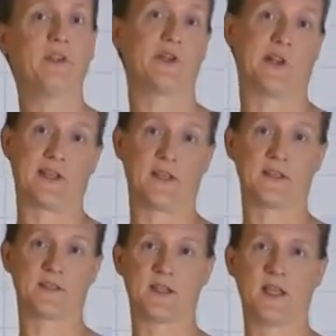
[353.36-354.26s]
a picture like
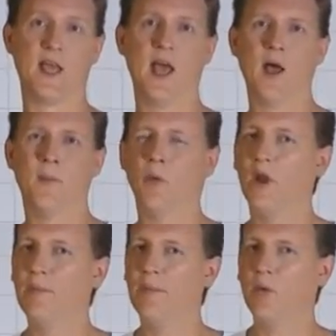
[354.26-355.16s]
this. But
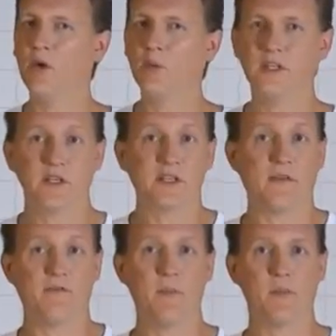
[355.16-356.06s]
what about when we just
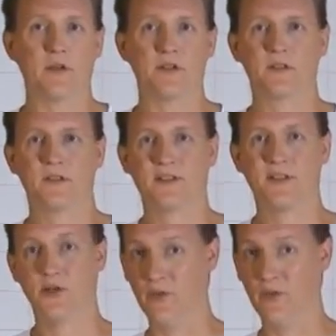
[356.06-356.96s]
have numbers?
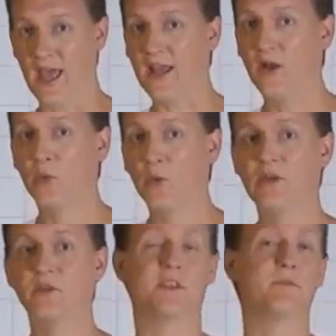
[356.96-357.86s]
To do that, we
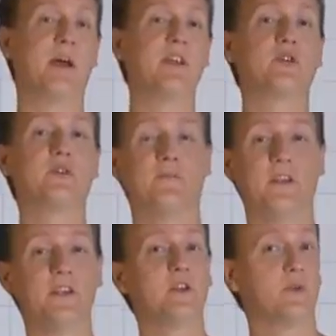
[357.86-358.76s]
use a special
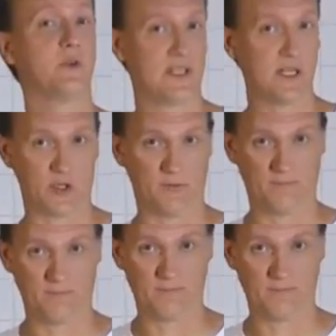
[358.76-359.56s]
division procedure.